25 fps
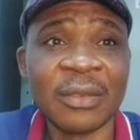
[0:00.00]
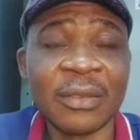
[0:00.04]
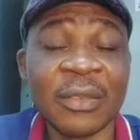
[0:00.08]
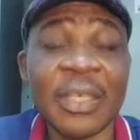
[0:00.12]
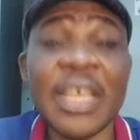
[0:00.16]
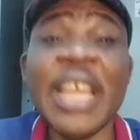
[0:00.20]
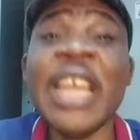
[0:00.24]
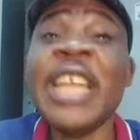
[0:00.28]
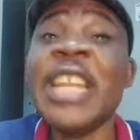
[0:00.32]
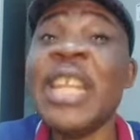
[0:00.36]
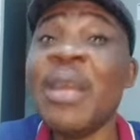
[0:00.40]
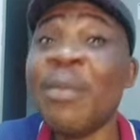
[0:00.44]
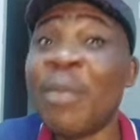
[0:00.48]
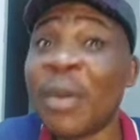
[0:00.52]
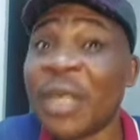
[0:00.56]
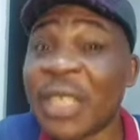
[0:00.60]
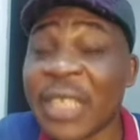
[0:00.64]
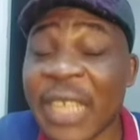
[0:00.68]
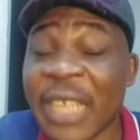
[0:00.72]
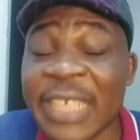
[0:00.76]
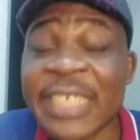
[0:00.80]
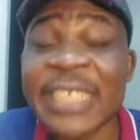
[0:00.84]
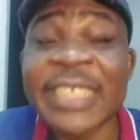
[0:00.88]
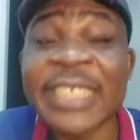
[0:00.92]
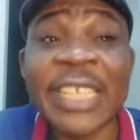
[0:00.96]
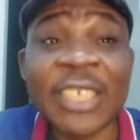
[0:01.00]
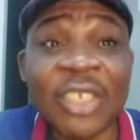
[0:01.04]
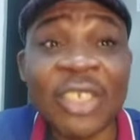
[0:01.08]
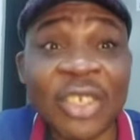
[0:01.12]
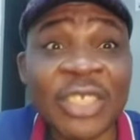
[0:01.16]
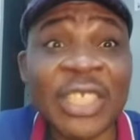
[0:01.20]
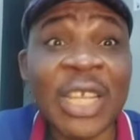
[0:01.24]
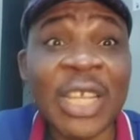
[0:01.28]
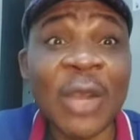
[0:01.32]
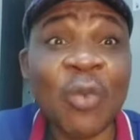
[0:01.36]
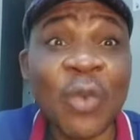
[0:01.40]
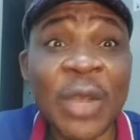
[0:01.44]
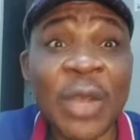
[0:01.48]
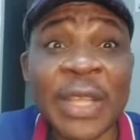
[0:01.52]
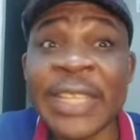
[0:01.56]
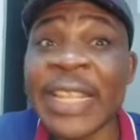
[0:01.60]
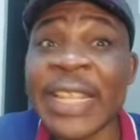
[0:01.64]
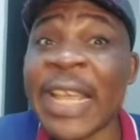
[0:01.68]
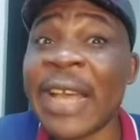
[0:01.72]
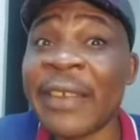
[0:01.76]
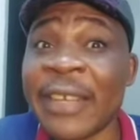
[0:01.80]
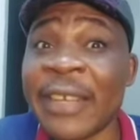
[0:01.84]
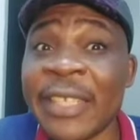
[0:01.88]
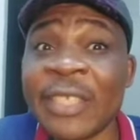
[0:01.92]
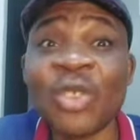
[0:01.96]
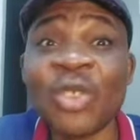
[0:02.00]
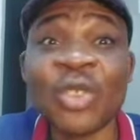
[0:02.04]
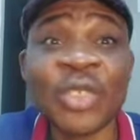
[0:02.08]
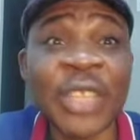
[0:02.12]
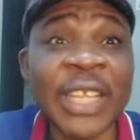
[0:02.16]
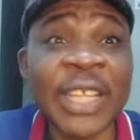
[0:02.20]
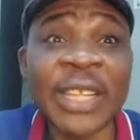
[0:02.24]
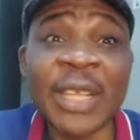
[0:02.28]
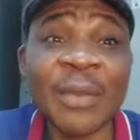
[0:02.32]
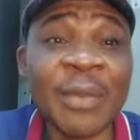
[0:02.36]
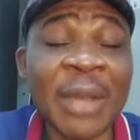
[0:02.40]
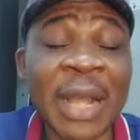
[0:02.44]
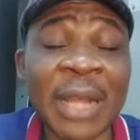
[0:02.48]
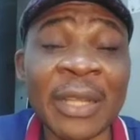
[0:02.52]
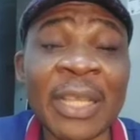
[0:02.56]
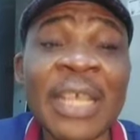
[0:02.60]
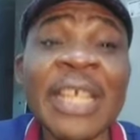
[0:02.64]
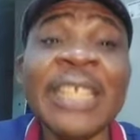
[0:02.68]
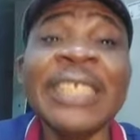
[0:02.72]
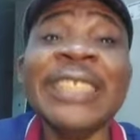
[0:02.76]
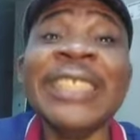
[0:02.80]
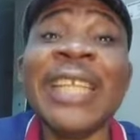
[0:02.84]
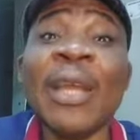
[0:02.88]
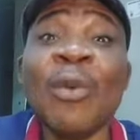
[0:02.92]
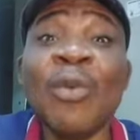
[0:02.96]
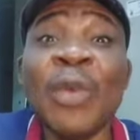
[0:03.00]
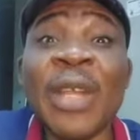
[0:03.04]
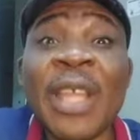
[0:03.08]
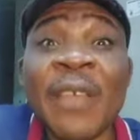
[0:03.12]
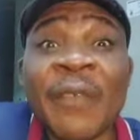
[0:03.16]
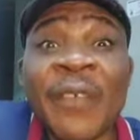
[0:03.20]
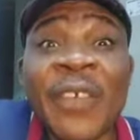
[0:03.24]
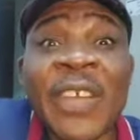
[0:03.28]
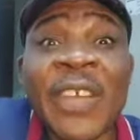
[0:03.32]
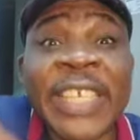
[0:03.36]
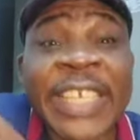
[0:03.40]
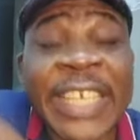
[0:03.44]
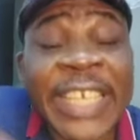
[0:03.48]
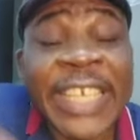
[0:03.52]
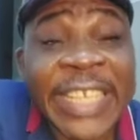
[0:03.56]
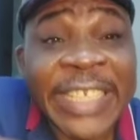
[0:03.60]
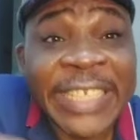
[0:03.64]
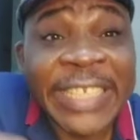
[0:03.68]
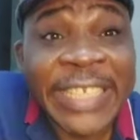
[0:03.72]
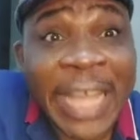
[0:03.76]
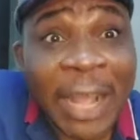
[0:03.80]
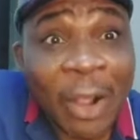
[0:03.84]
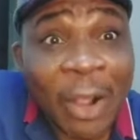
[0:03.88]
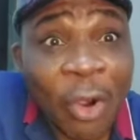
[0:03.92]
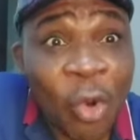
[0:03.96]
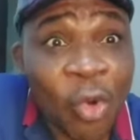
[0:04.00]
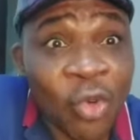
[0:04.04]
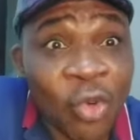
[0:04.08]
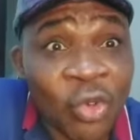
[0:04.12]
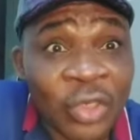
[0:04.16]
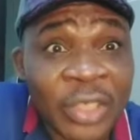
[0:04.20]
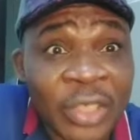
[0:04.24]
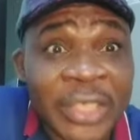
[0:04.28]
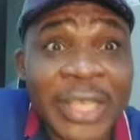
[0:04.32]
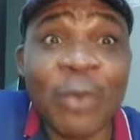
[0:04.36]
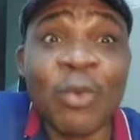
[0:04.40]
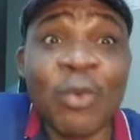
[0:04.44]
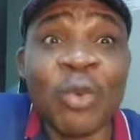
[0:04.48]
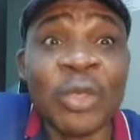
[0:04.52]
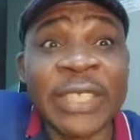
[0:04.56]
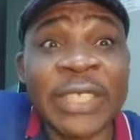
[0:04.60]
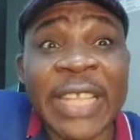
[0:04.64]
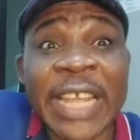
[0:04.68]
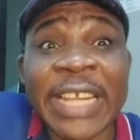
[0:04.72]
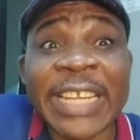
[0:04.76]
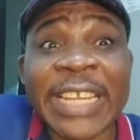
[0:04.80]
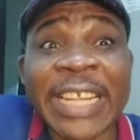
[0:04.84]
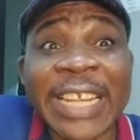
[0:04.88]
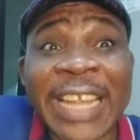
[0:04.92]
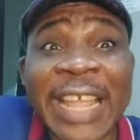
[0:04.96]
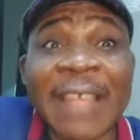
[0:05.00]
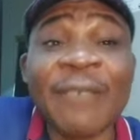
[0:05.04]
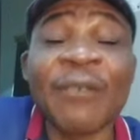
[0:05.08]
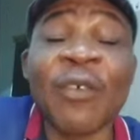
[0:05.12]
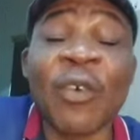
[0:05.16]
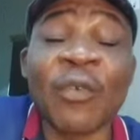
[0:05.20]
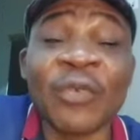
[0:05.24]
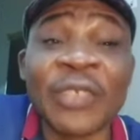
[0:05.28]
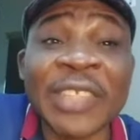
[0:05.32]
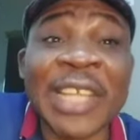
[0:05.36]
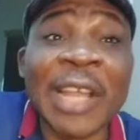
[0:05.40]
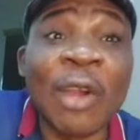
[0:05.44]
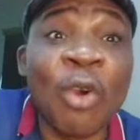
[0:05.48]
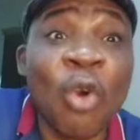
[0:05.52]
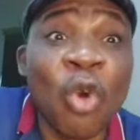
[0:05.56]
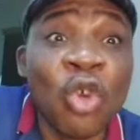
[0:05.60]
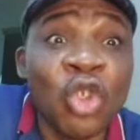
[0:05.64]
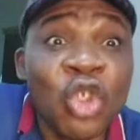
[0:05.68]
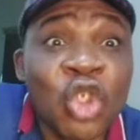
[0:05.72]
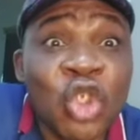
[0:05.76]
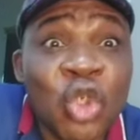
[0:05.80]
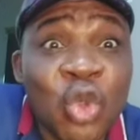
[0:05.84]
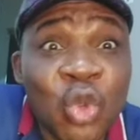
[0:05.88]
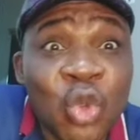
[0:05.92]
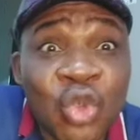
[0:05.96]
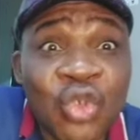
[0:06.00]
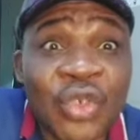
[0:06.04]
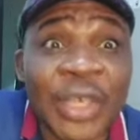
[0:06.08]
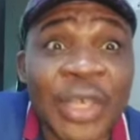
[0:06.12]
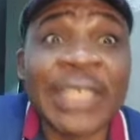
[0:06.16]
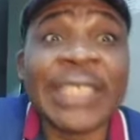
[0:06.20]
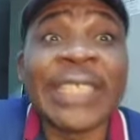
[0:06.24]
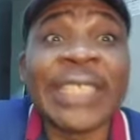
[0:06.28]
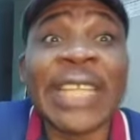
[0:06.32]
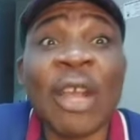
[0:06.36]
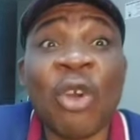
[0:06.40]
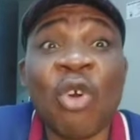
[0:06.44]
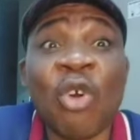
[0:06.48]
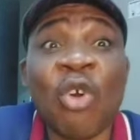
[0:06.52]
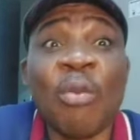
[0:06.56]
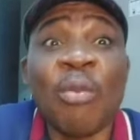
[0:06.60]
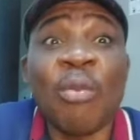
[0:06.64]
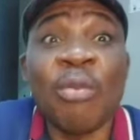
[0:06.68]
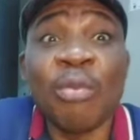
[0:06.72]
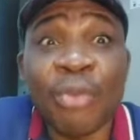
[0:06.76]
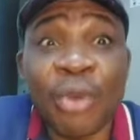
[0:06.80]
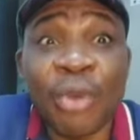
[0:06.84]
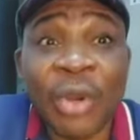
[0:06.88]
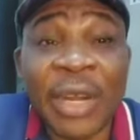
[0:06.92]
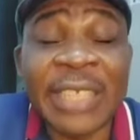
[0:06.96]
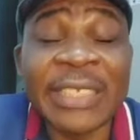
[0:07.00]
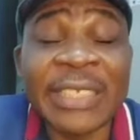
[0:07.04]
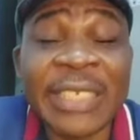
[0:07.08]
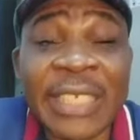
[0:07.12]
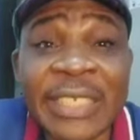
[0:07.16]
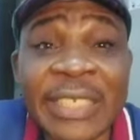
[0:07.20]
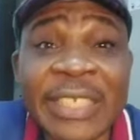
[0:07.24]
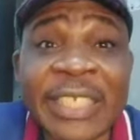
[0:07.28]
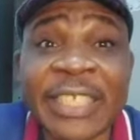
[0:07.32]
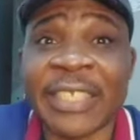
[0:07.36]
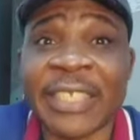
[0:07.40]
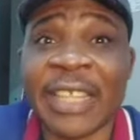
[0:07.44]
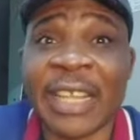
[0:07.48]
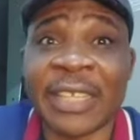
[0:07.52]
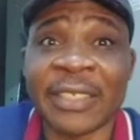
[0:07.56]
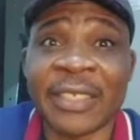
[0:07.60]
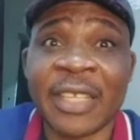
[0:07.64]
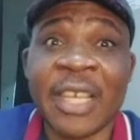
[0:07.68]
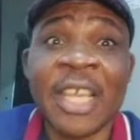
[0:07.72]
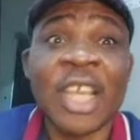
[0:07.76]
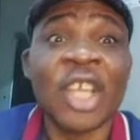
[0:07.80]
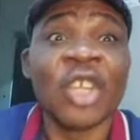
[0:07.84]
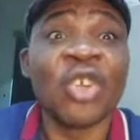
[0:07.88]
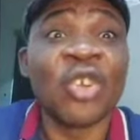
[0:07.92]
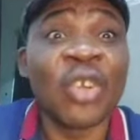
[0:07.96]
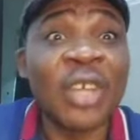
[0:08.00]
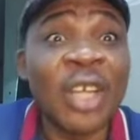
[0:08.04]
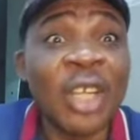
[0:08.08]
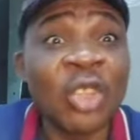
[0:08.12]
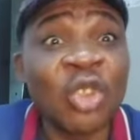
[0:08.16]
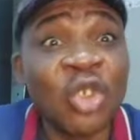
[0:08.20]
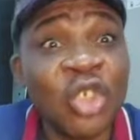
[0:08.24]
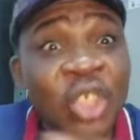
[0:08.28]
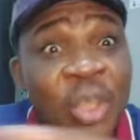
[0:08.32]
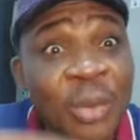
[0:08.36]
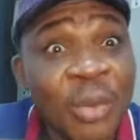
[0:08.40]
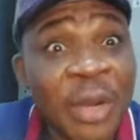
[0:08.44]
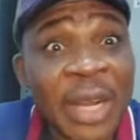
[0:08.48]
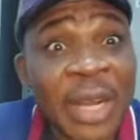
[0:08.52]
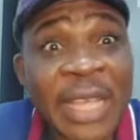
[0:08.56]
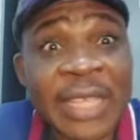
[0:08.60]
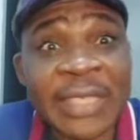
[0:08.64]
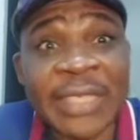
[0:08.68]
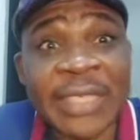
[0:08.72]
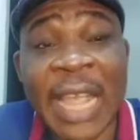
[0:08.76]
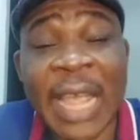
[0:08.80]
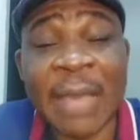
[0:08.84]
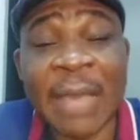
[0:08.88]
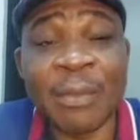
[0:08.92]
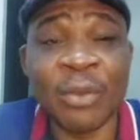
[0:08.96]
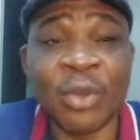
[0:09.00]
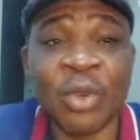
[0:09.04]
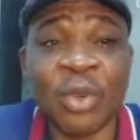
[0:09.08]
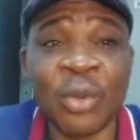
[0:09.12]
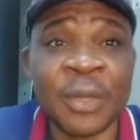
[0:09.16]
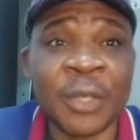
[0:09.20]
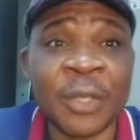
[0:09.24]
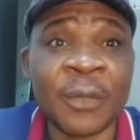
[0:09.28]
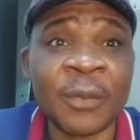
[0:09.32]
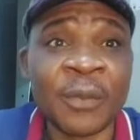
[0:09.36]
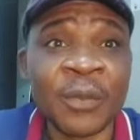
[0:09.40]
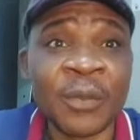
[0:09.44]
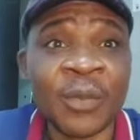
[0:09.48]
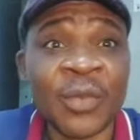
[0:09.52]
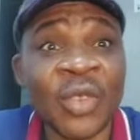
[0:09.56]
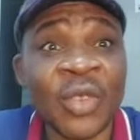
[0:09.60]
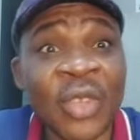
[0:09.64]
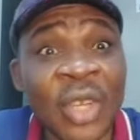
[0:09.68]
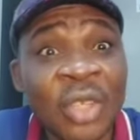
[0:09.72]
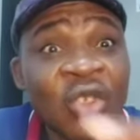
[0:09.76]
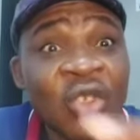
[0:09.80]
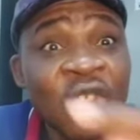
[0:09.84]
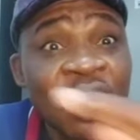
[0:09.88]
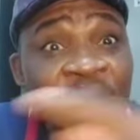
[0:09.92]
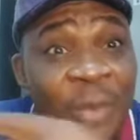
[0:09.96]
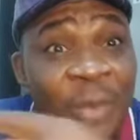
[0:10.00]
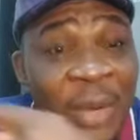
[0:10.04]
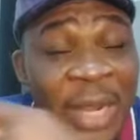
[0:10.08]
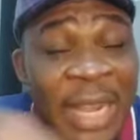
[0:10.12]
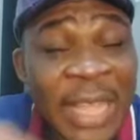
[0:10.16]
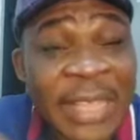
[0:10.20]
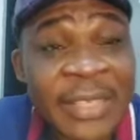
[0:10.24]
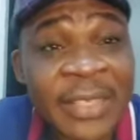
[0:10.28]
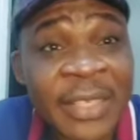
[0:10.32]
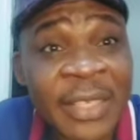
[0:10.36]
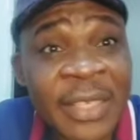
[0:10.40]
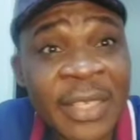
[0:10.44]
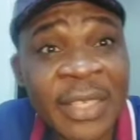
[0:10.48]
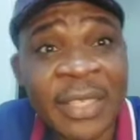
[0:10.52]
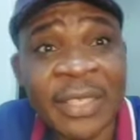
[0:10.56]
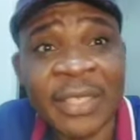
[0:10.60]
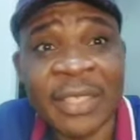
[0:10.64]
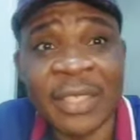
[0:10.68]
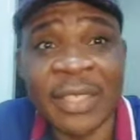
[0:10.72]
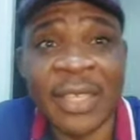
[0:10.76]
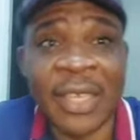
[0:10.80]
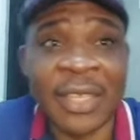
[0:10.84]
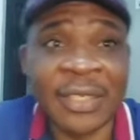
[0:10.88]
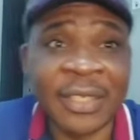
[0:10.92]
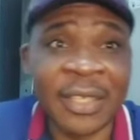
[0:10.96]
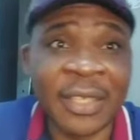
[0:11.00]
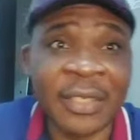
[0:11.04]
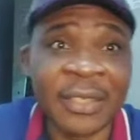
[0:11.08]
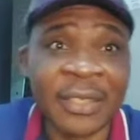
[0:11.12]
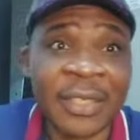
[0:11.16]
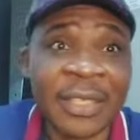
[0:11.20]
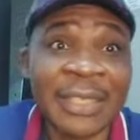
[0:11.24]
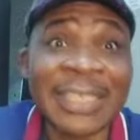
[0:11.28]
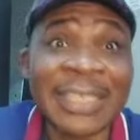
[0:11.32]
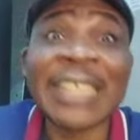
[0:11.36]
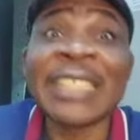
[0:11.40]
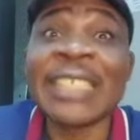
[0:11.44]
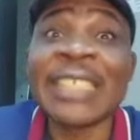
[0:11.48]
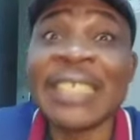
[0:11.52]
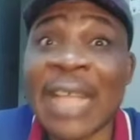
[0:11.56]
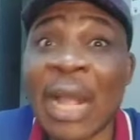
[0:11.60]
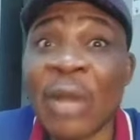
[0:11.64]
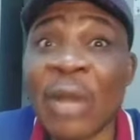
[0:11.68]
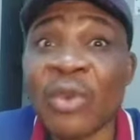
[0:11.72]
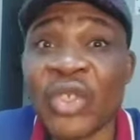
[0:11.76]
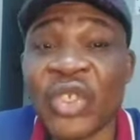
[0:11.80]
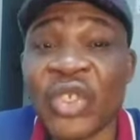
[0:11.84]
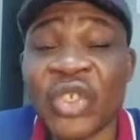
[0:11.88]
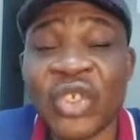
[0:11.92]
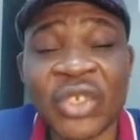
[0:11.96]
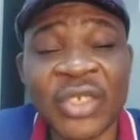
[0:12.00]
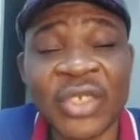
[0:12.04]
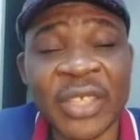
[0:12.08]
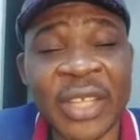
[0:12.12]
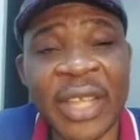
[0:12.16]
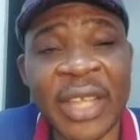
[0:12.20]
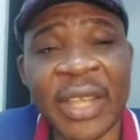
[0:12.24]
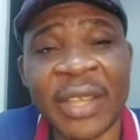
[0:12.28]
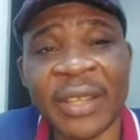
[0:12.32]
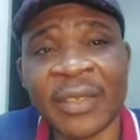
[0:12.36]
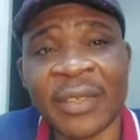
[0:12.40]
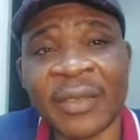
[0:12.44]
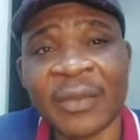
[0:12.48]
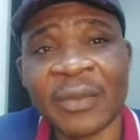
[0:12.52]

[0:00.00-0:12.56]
Anybody that stands on their way, they are ready to take him out. They will even kill their own. They will take the life of their own children, their own brothers and sisters, in order to demonize IPOB, in order to demonize the ESN. That is how serious they are.